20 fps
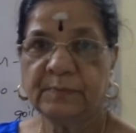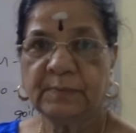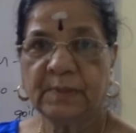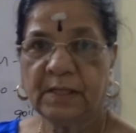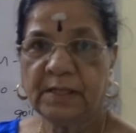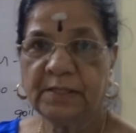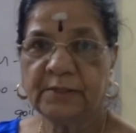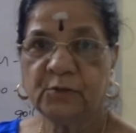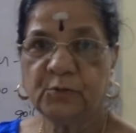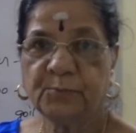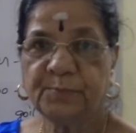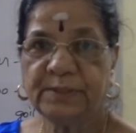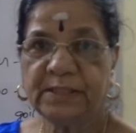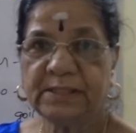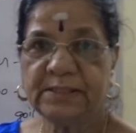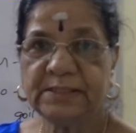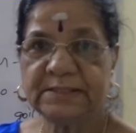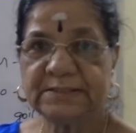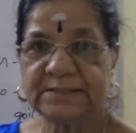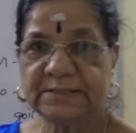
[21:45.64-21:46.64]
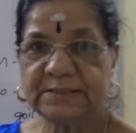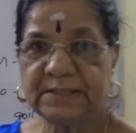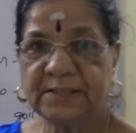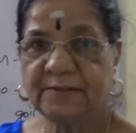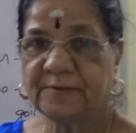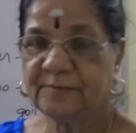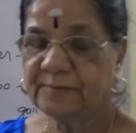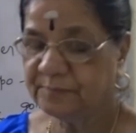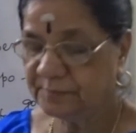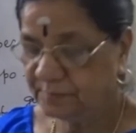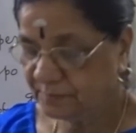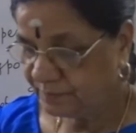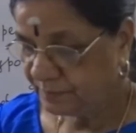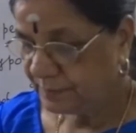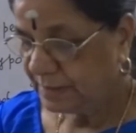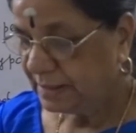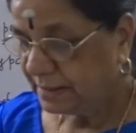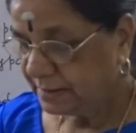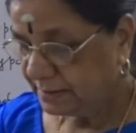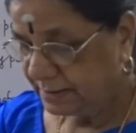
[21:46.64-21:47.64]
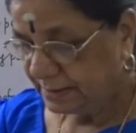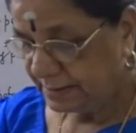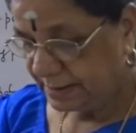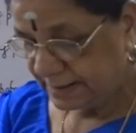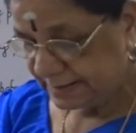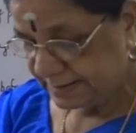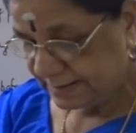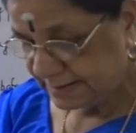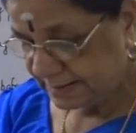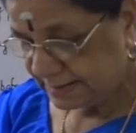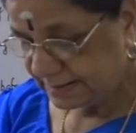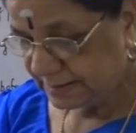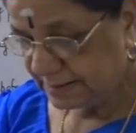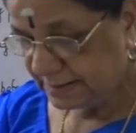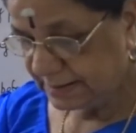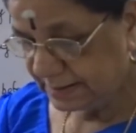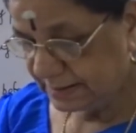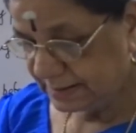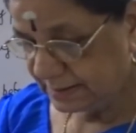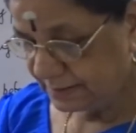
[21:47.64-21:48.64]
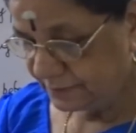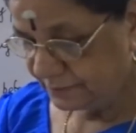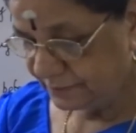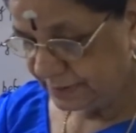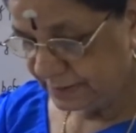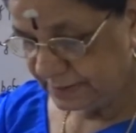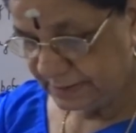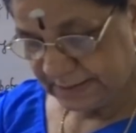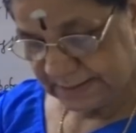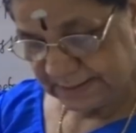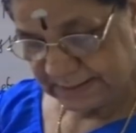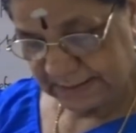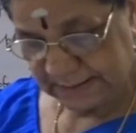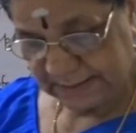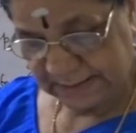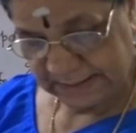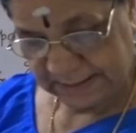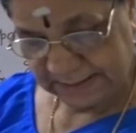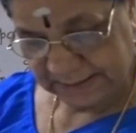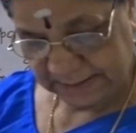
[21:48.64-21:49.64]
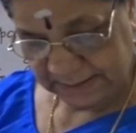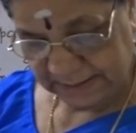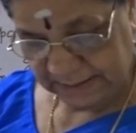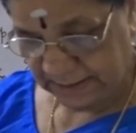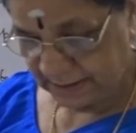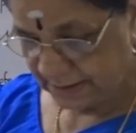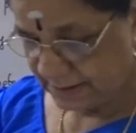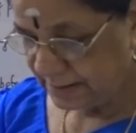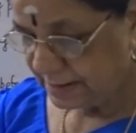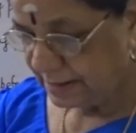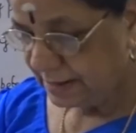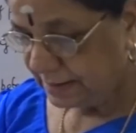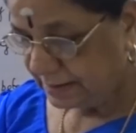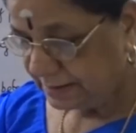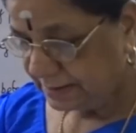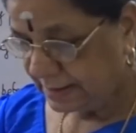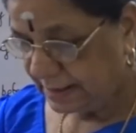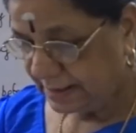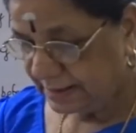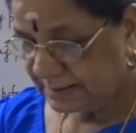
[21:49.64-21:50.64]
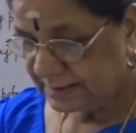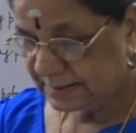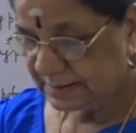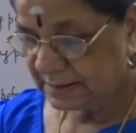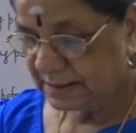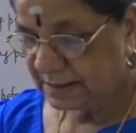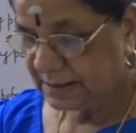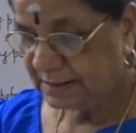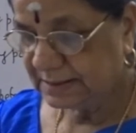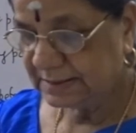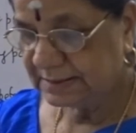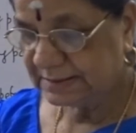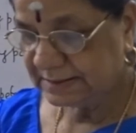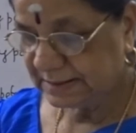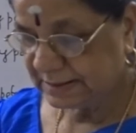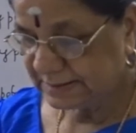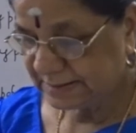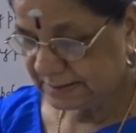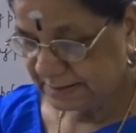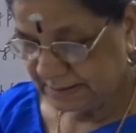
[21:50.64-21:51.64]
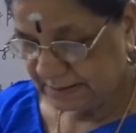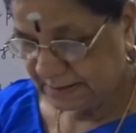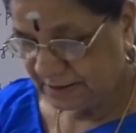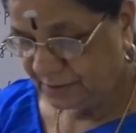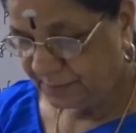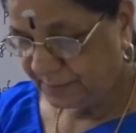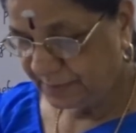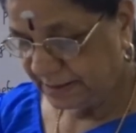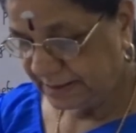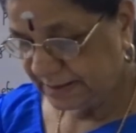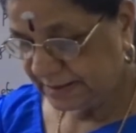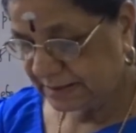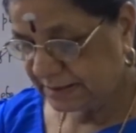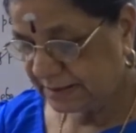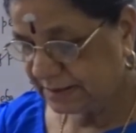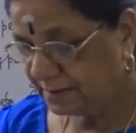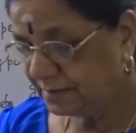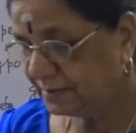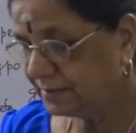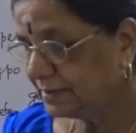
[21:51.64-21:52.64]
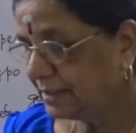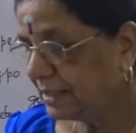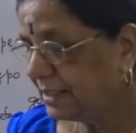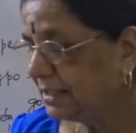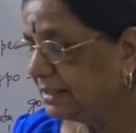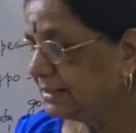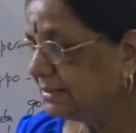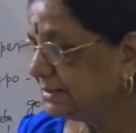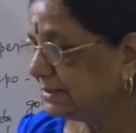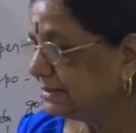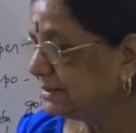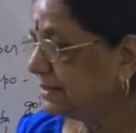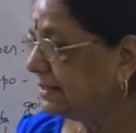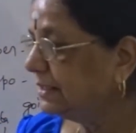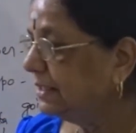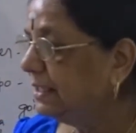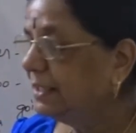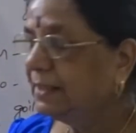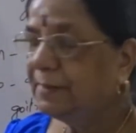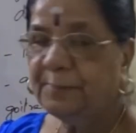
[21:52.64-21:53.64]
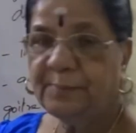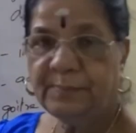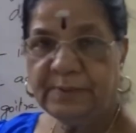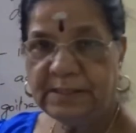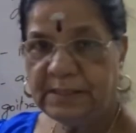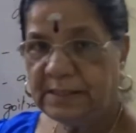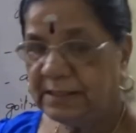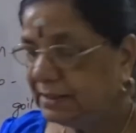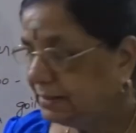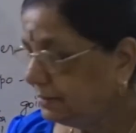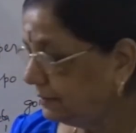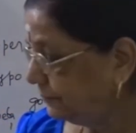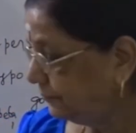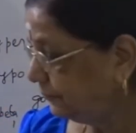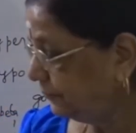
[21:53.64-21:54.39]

I hope you understand. Then as I said, we discussed yesterday that sex determination as male and